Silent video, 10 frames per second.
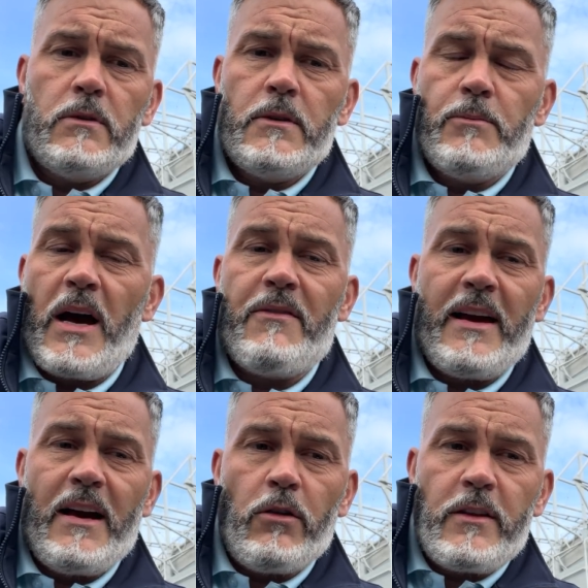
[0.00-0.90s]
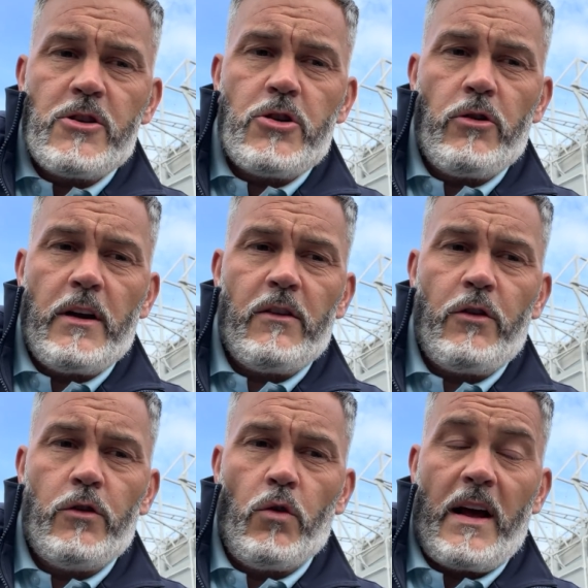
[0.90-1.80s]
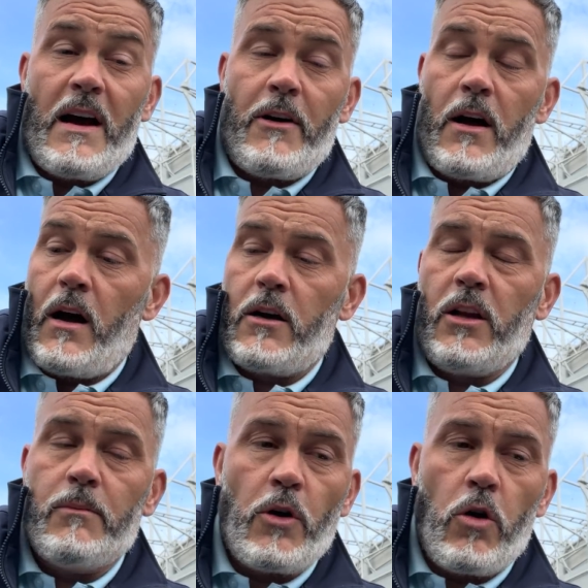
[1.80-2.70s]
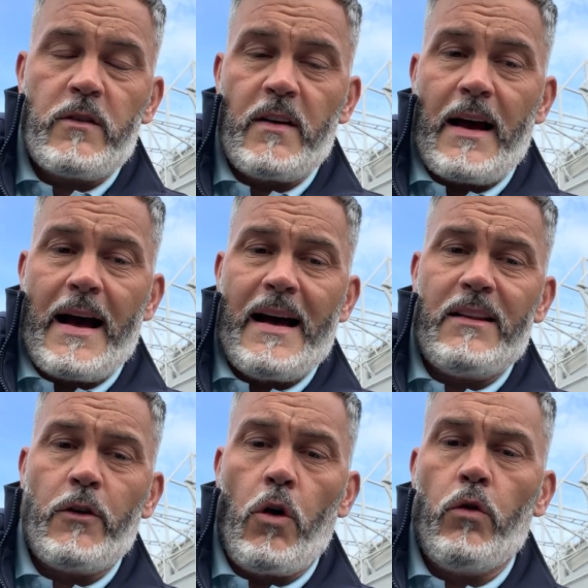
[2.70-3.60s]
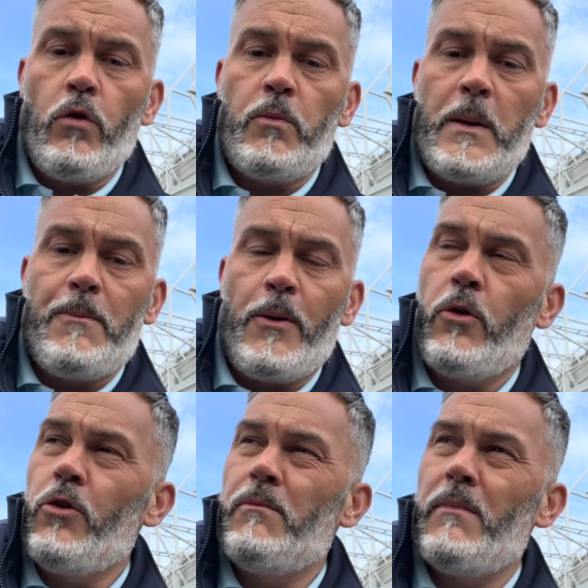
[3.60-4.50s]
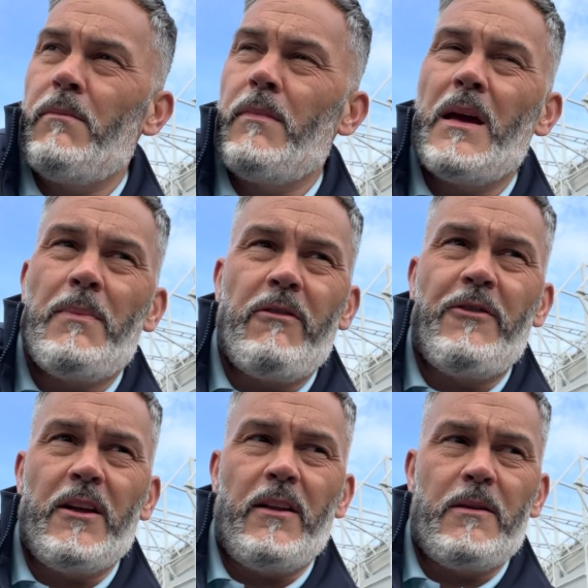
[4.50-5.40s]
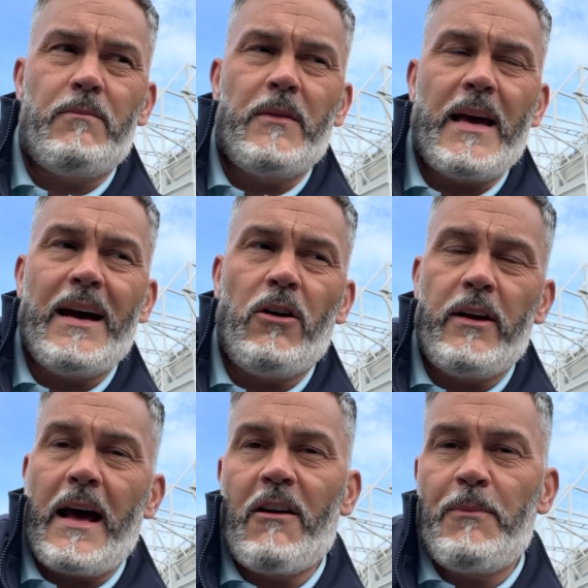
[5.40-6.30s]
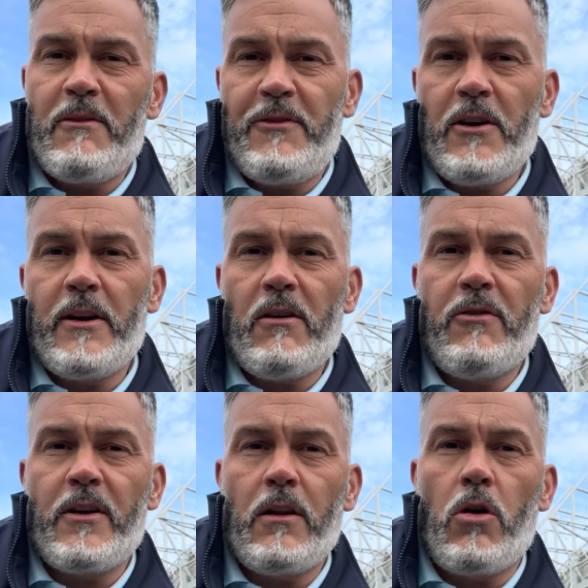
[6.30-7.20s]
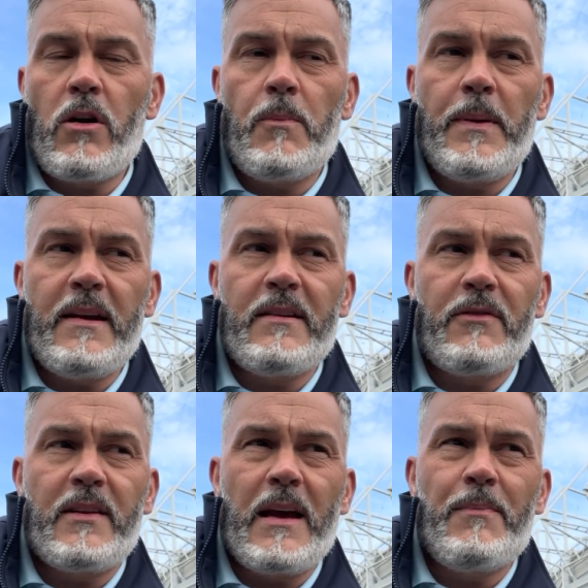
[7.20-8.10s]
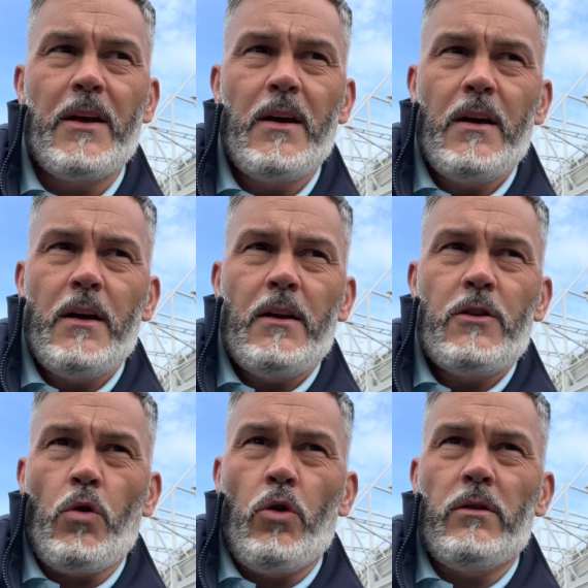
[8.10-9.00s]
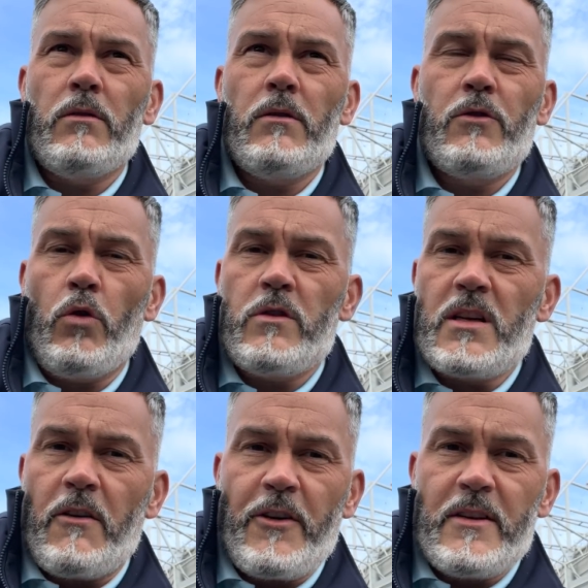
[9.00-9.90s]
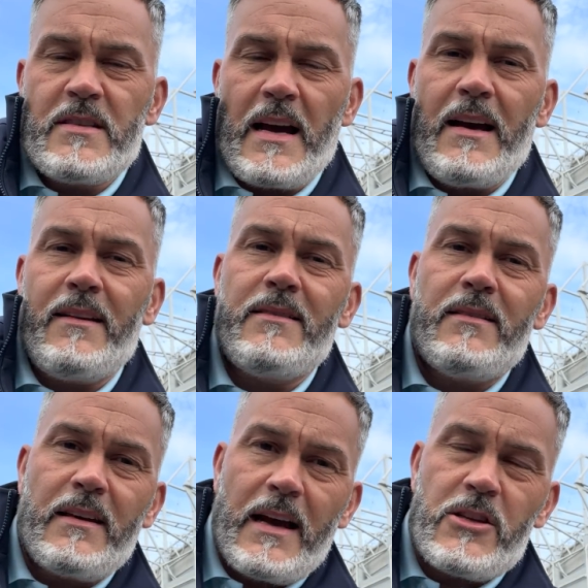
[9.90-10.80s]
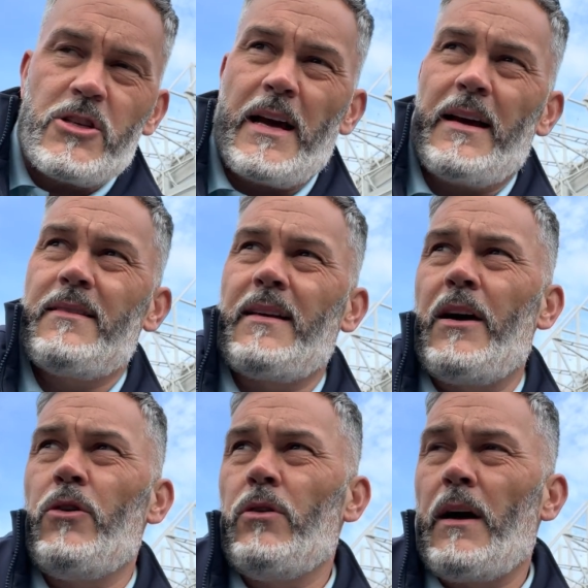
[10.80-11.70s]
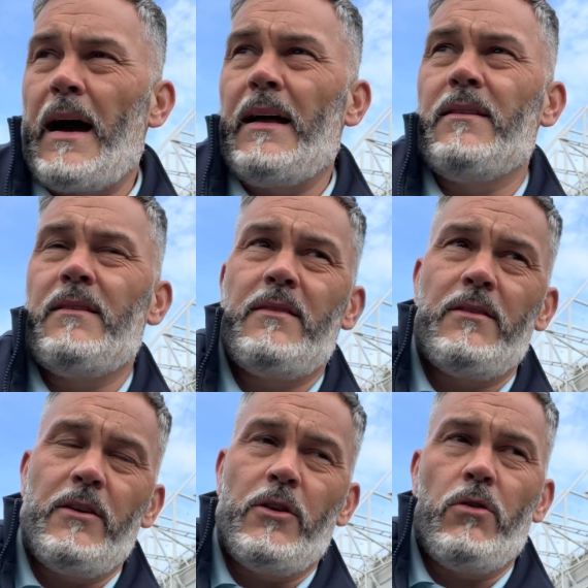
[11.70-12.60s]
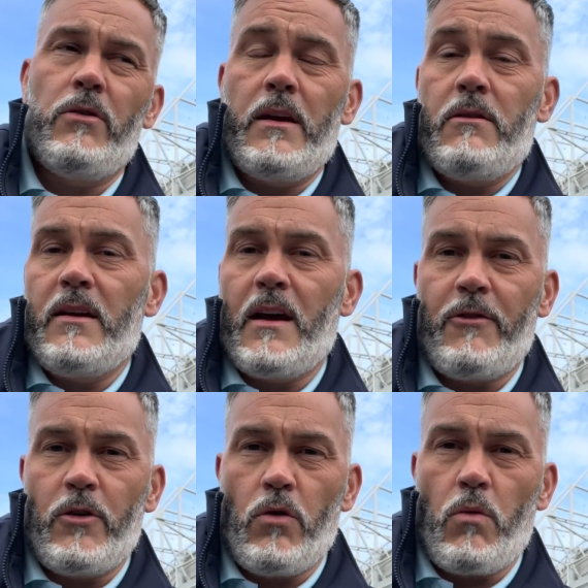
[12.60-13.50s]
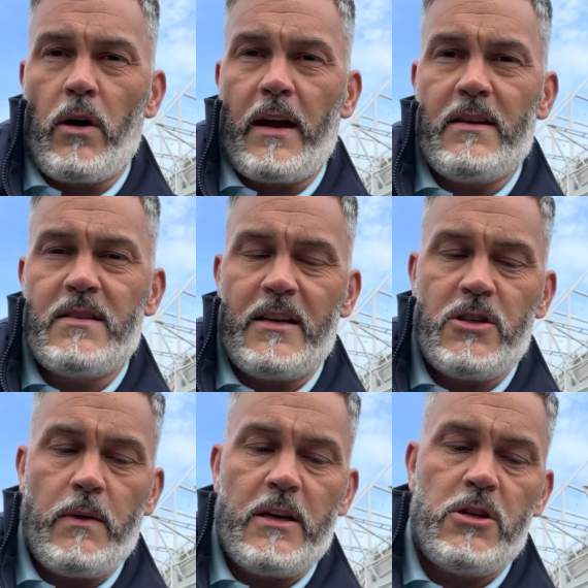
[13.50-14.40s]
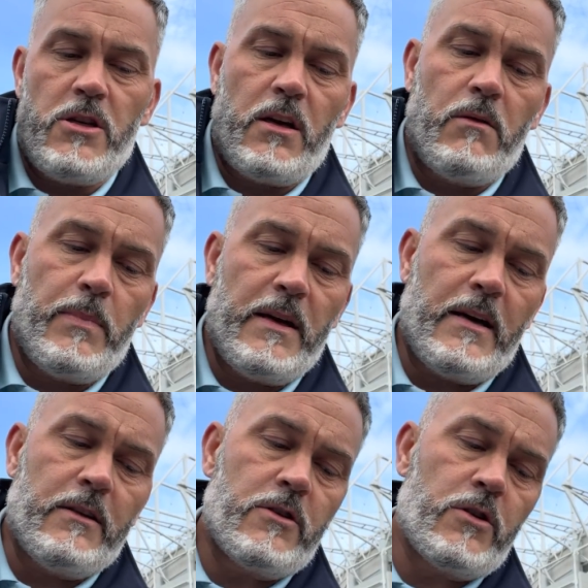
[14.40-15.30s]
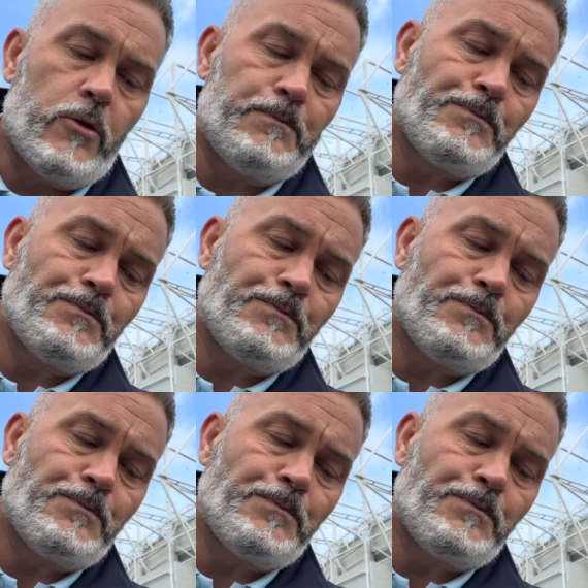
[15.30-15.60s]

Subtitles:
private health insurance, who don't have a club doctor at hand, to all those people who may be feeling ill and have been feeling ill for a longer period of time, don't suffer in silence. Get checked out, and you never know what kind of situation you can be in. So